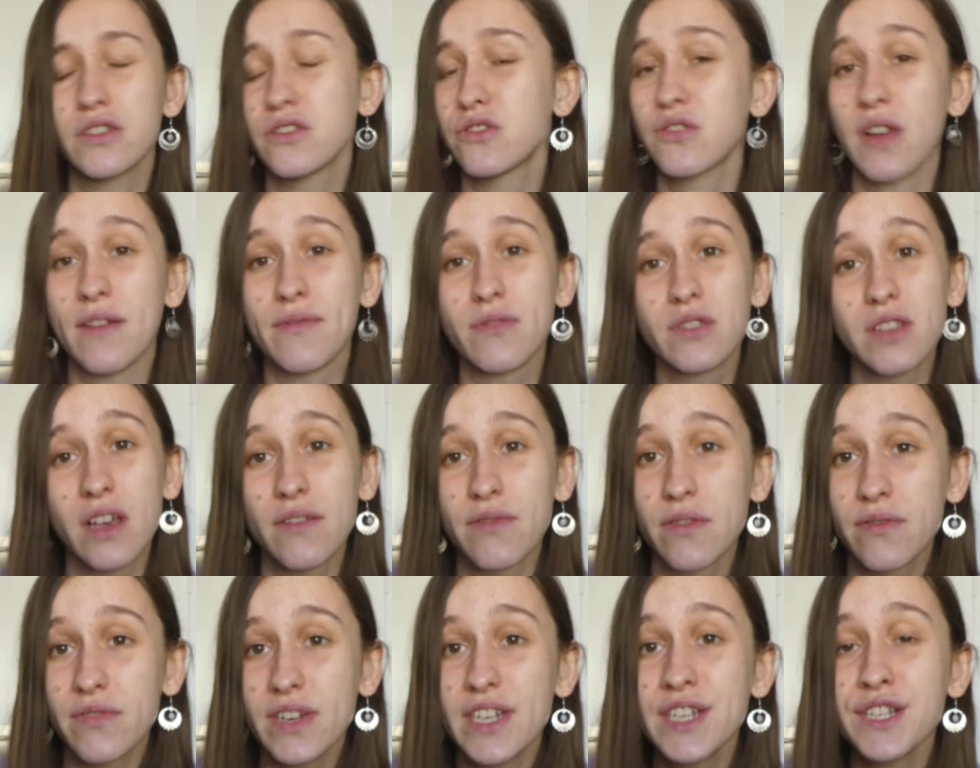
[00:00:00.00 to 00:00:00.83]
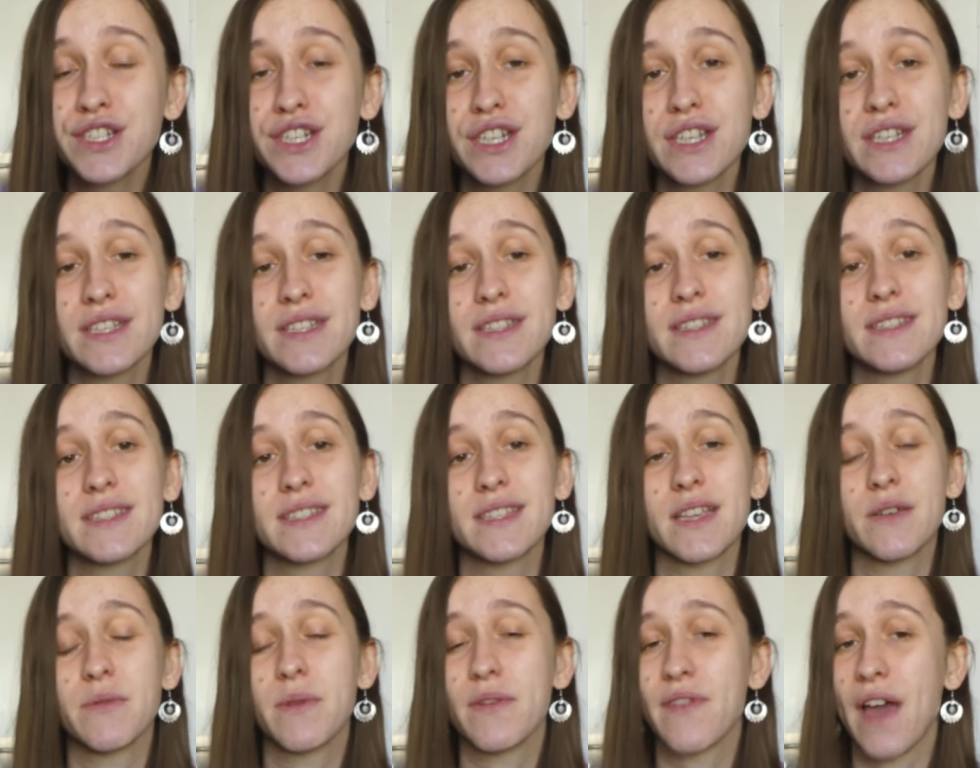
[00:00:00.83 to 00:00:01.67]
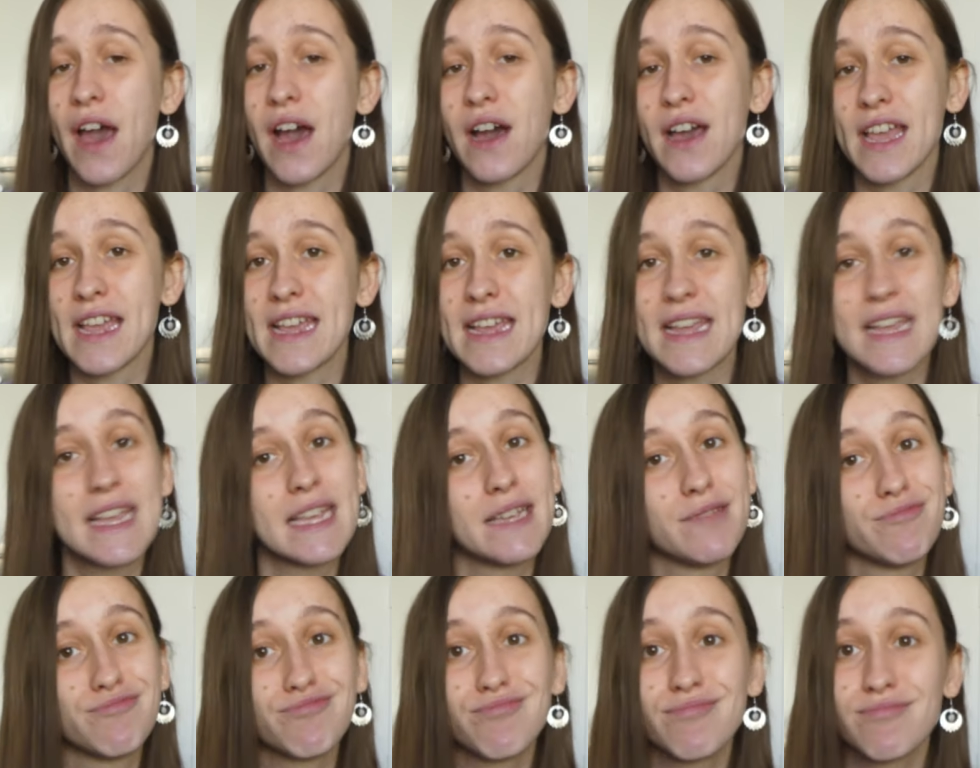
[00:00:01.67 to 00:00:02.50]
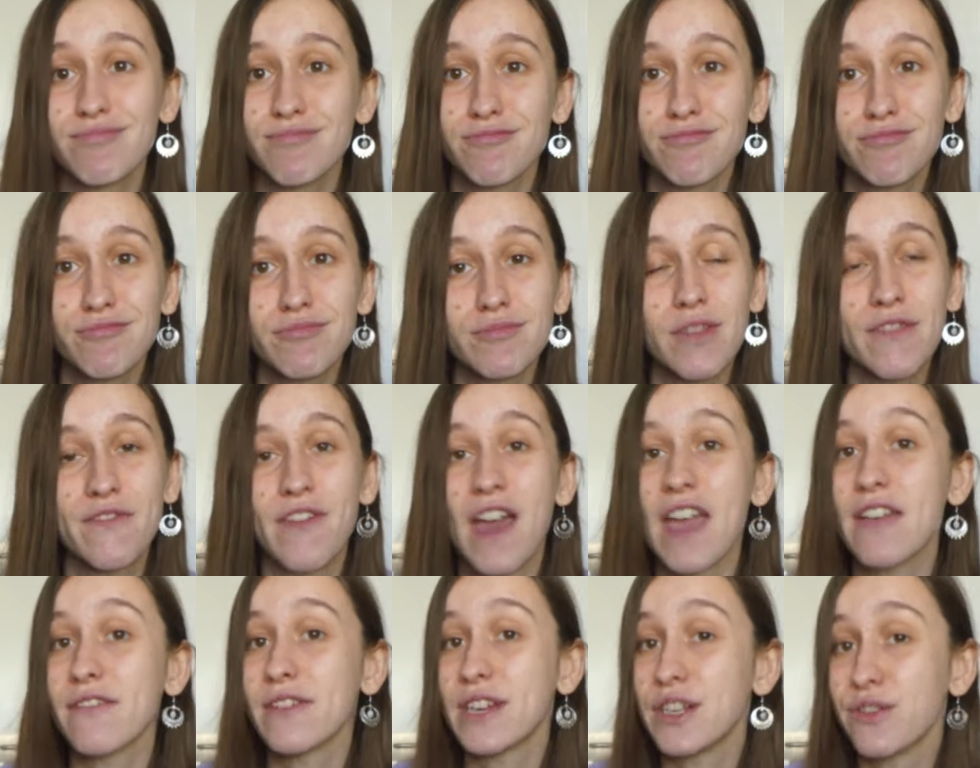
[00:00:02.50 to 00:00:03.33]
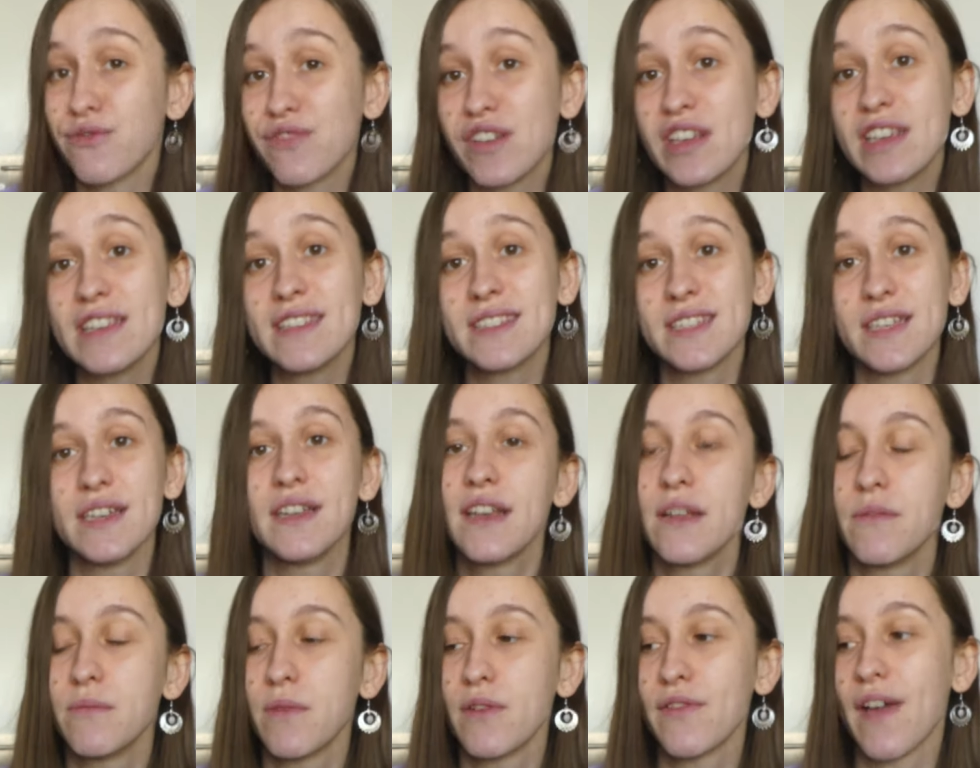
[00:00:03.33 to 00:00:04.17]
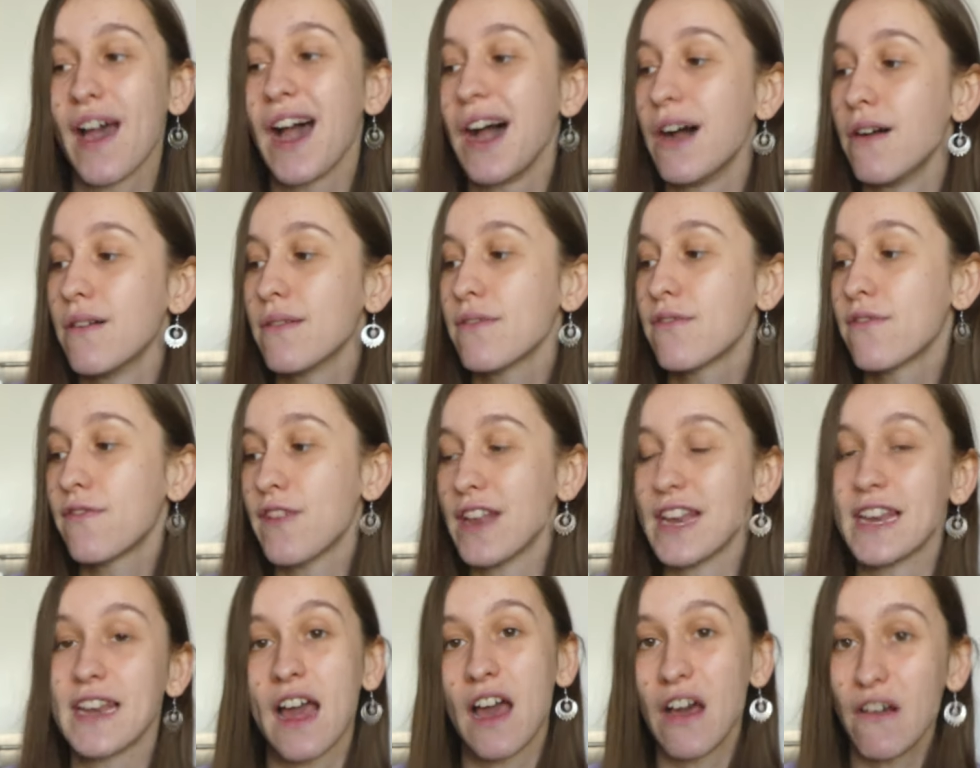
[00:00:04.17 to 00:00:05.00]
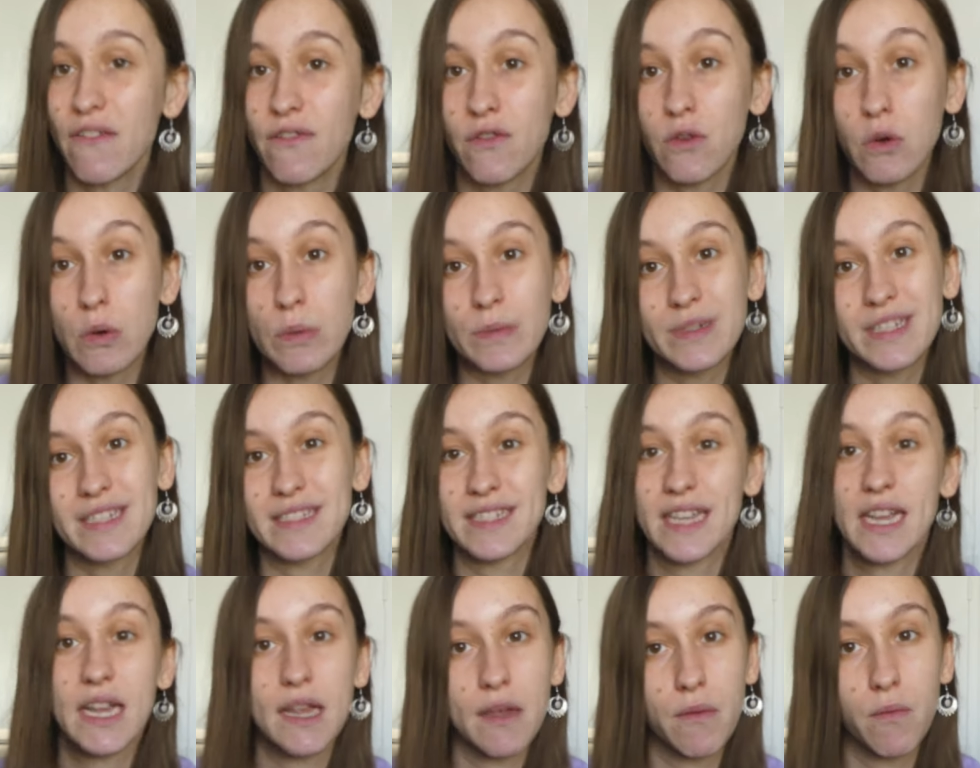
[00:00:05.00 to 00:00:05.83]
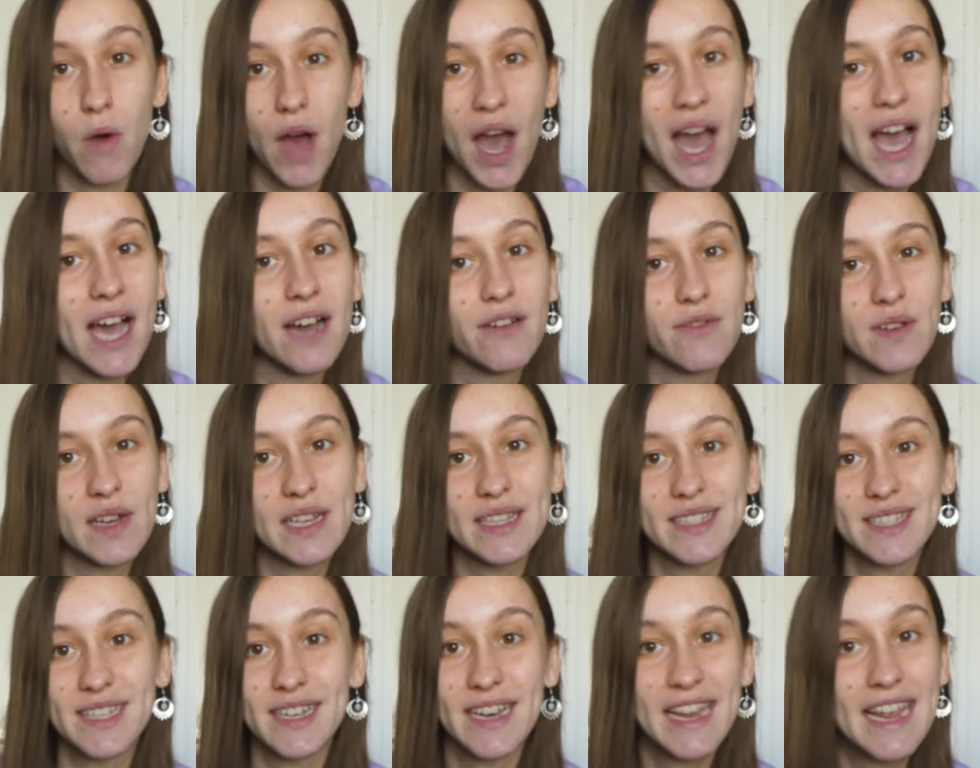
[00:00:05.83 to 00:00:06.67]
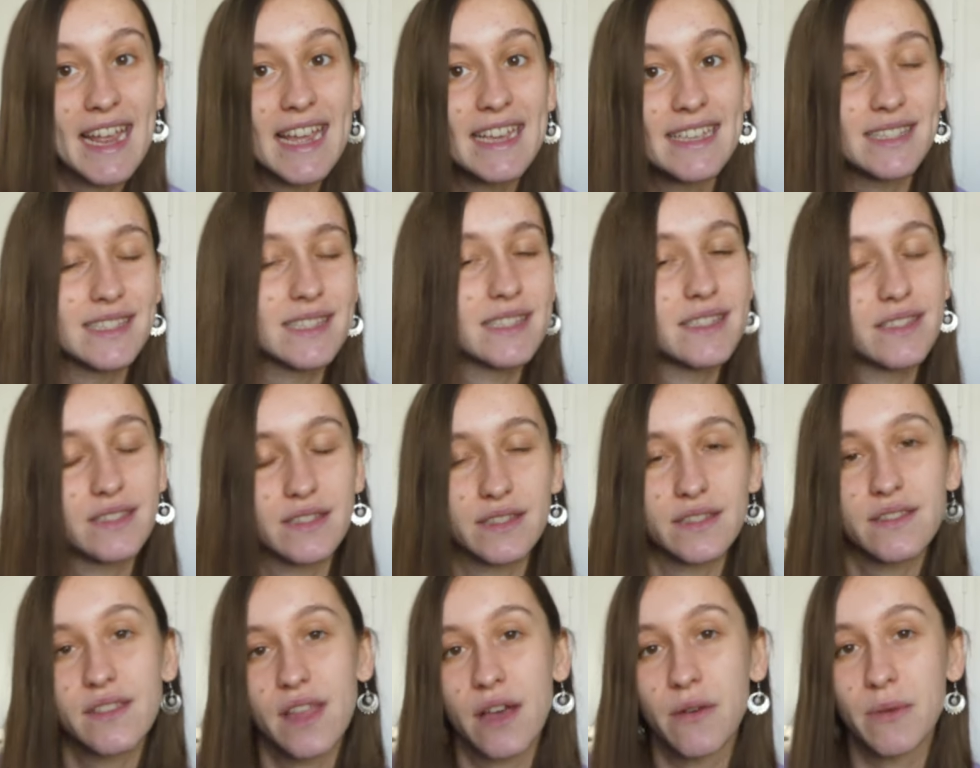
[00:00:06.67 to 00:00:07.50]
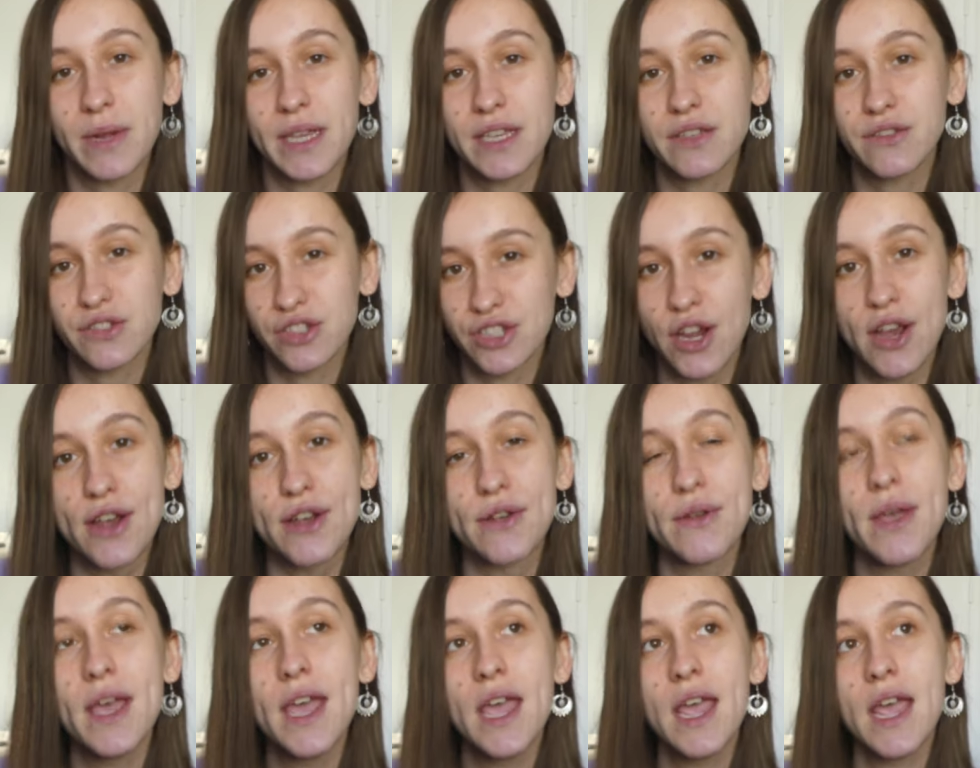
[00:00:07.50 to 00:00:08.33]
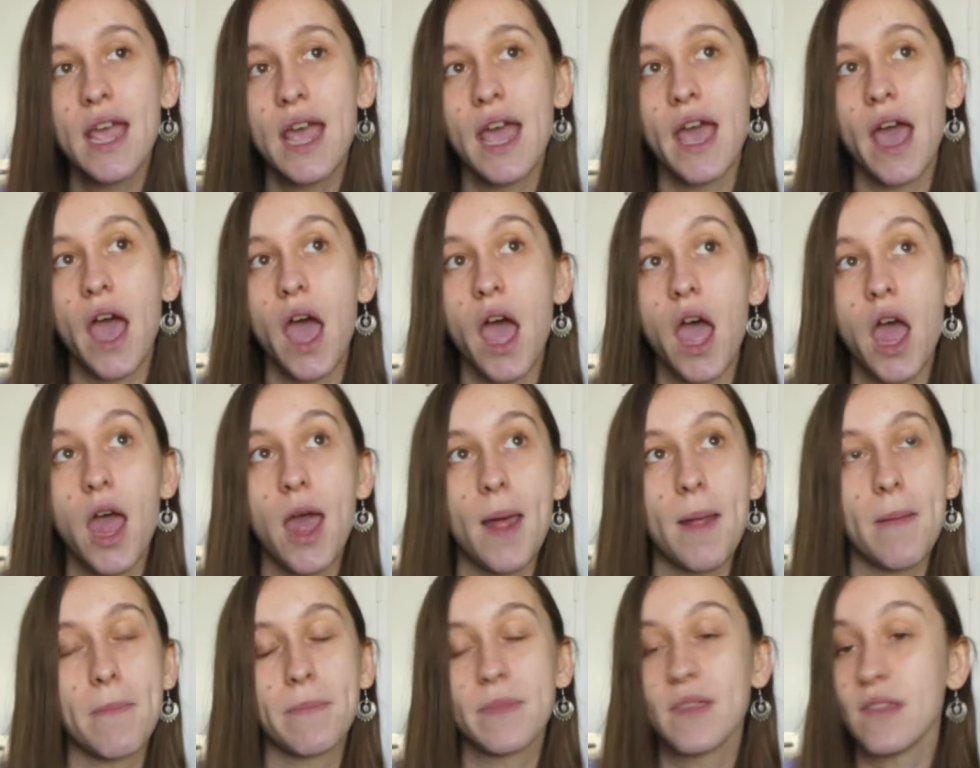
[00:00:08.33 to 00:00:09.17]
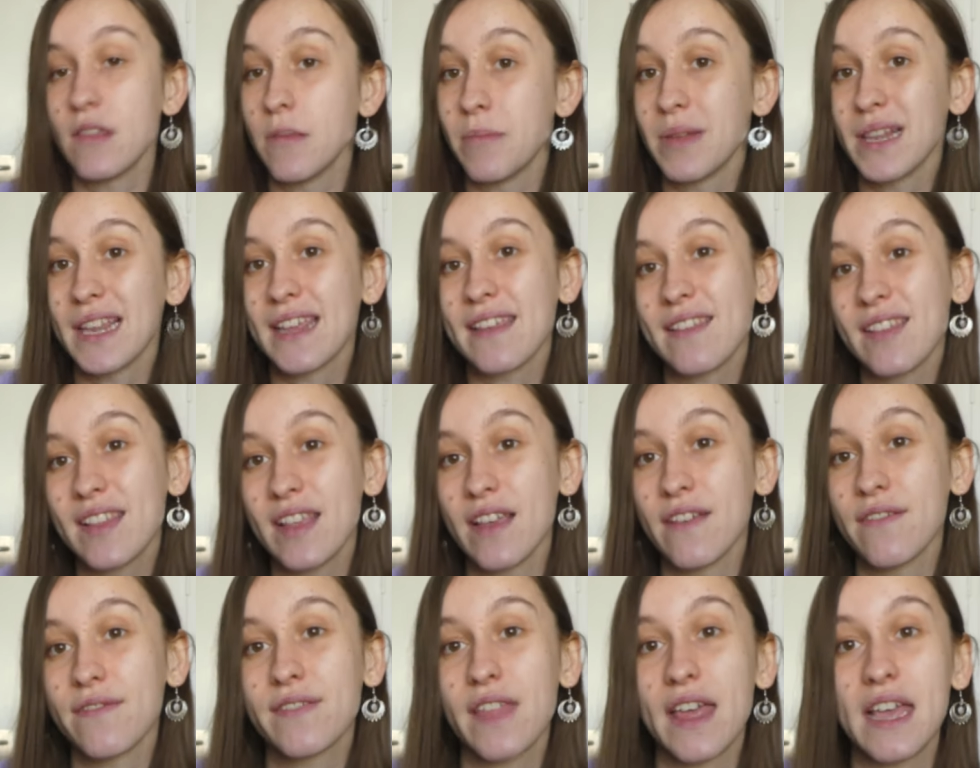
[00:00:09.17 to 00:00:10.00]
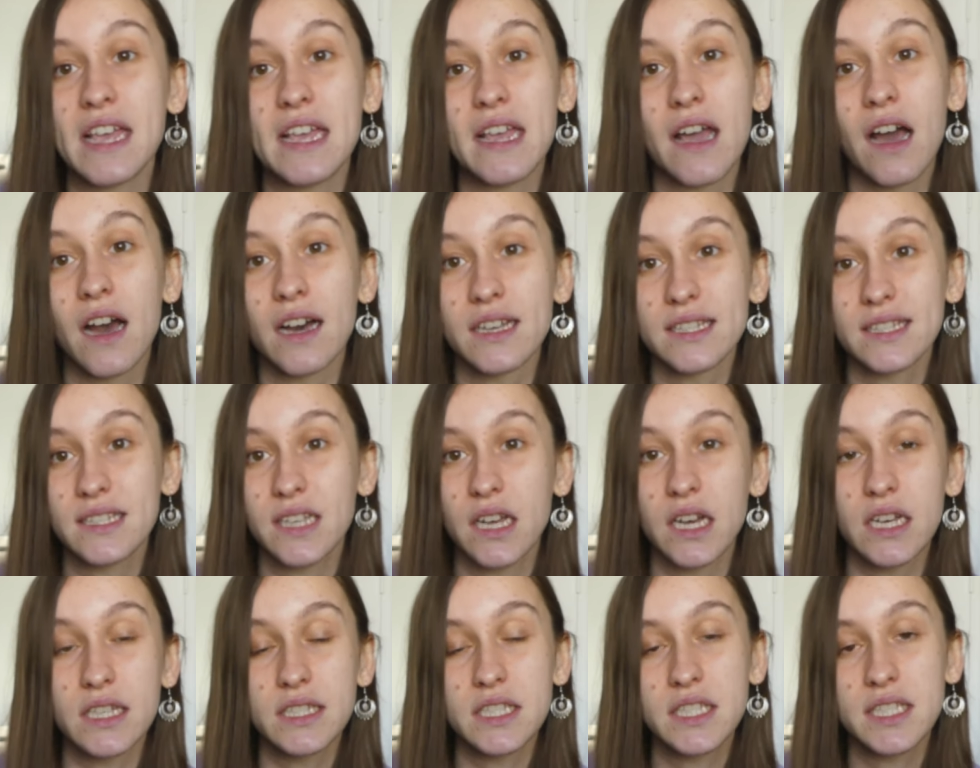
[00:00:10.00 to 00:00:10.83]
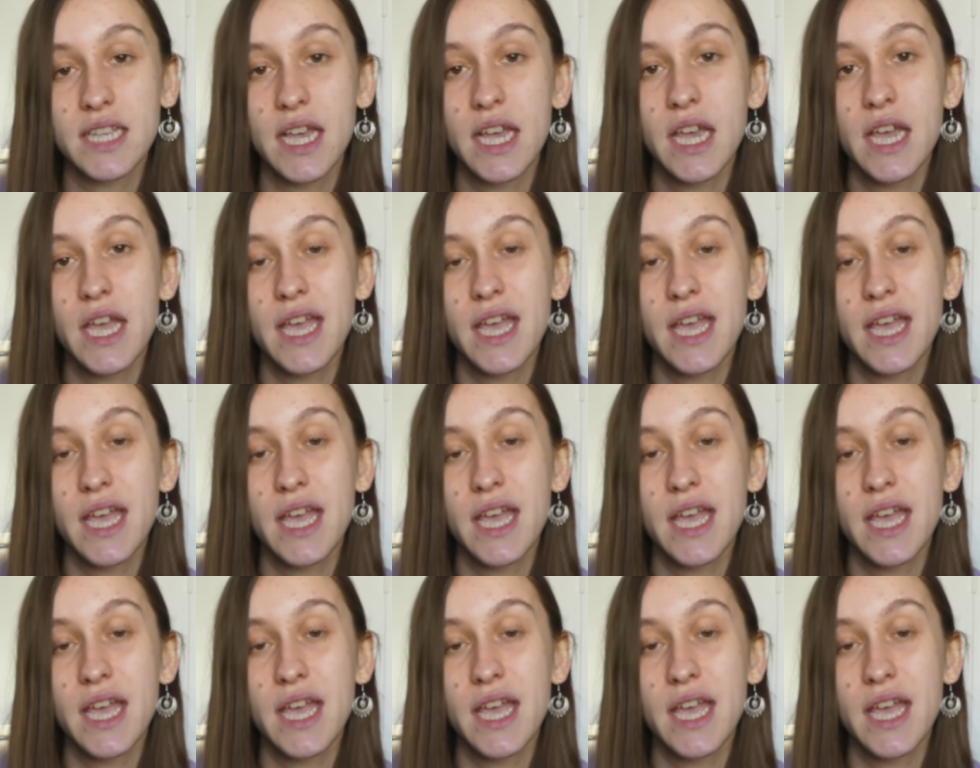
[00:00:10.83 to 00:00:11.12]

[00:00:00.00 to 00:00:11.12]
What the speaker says: travel to other regions without a varied reason and without filling out a form to say what our reason is that we can show to the police if they ask us